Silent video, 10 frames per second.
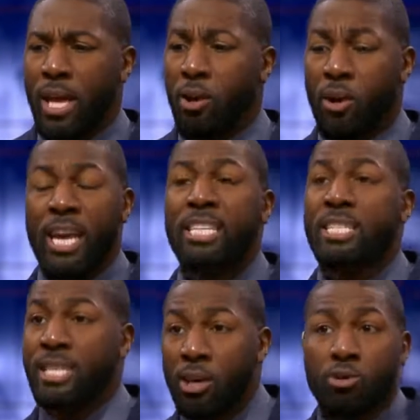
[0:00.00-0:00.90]
or he's
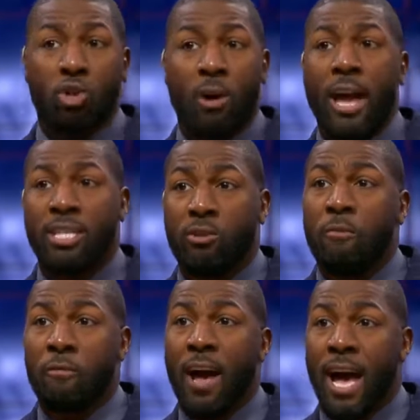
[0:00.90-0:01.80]
still trying to
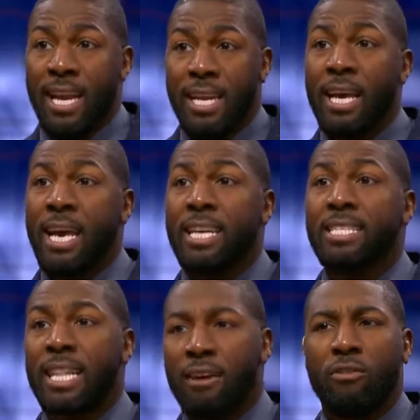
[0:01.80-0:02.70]
find his
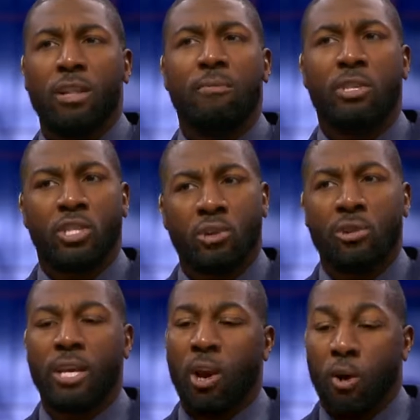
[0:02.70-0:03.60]
level of
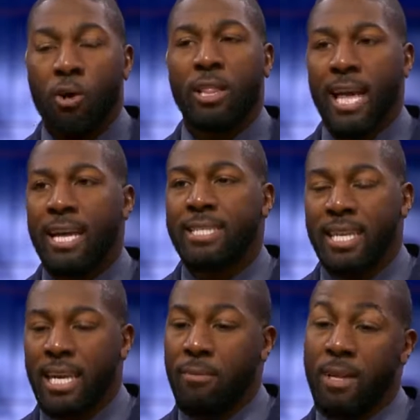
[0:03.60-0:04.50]
maturity on that team.